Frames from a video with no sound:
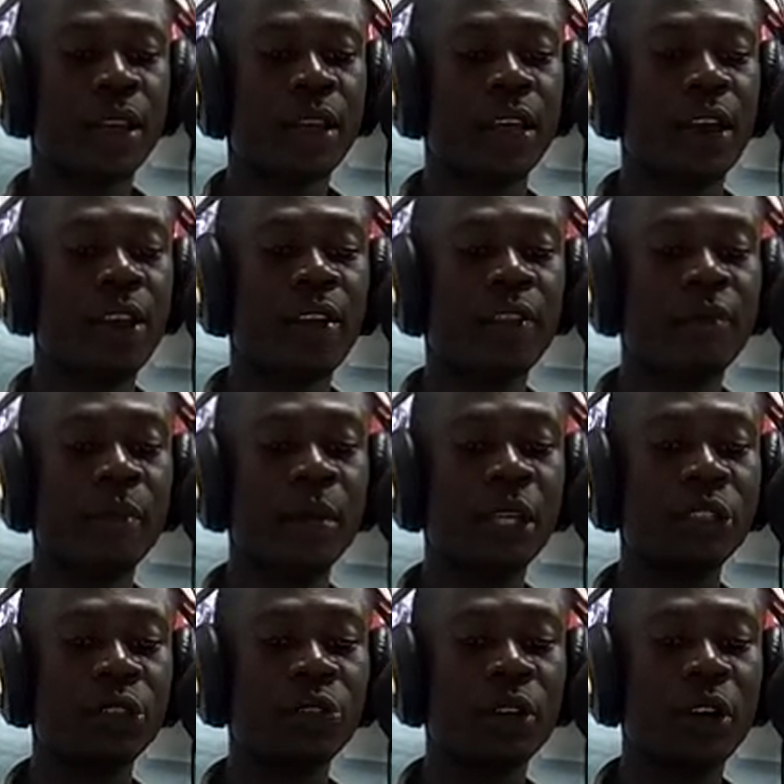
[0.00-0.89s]
The Health
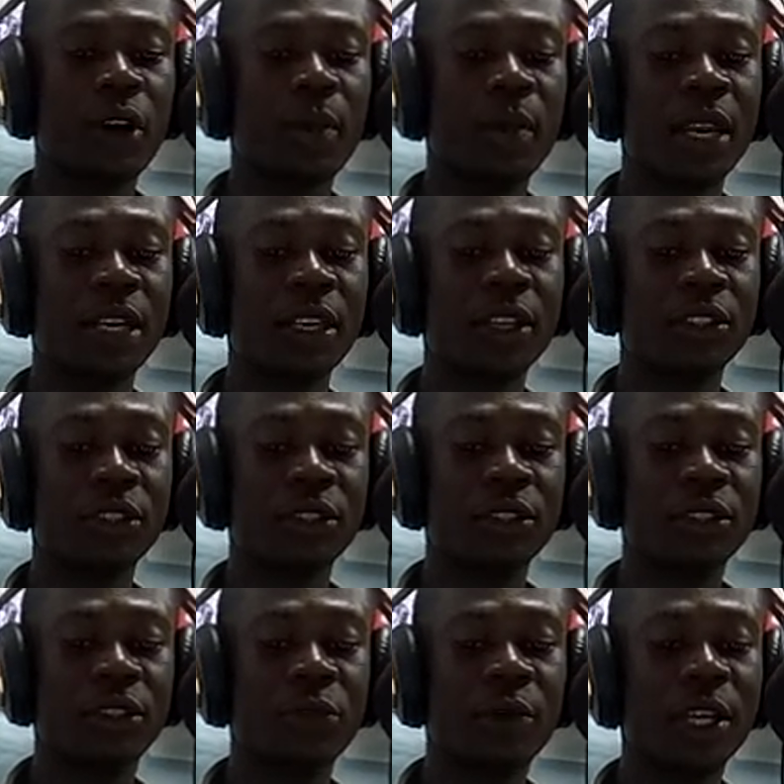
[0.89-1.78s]
Ministry
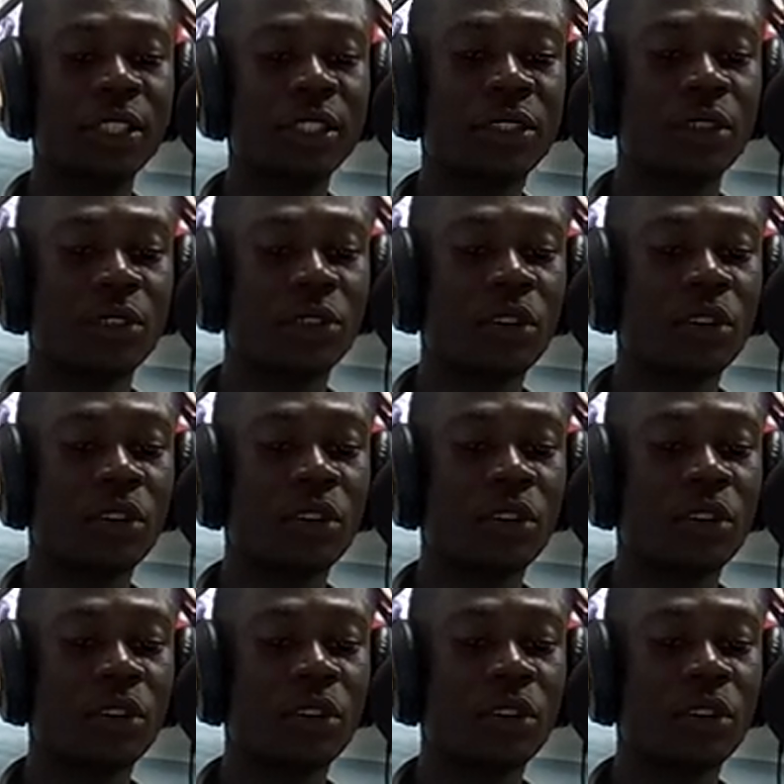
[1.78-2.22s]
Communications Director